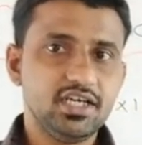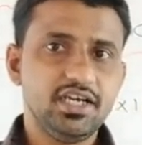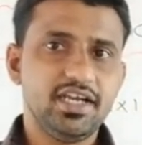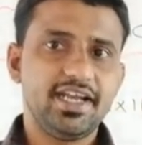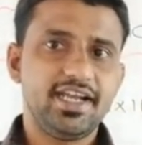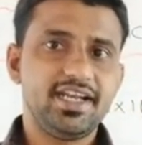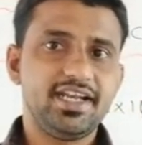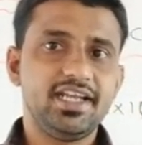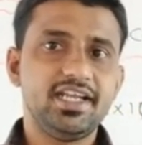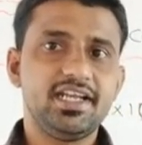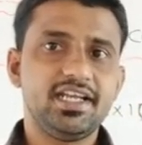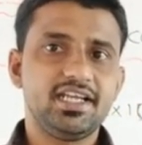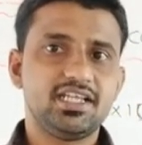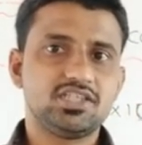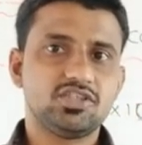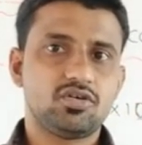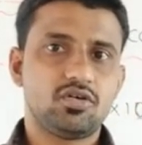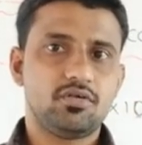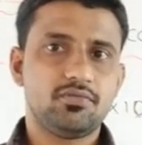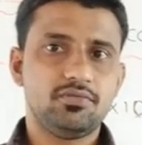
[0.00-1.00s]
any
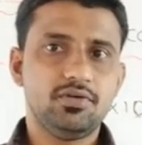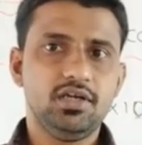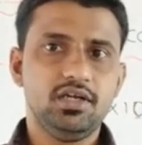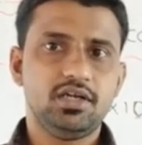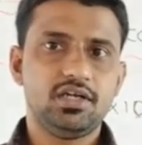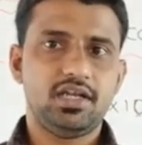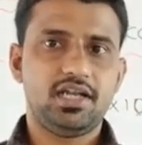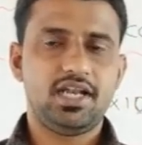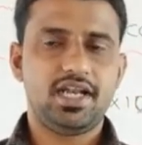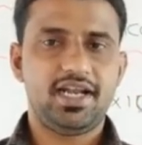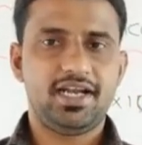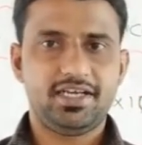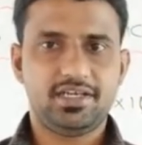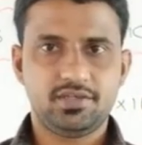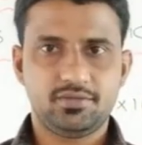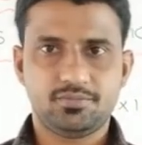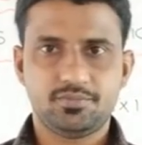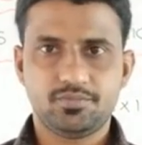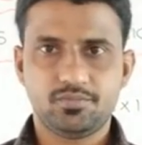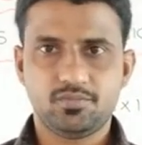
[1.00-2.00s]
nature of
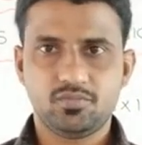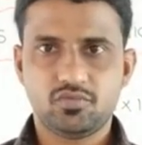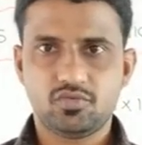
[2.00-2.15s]
light.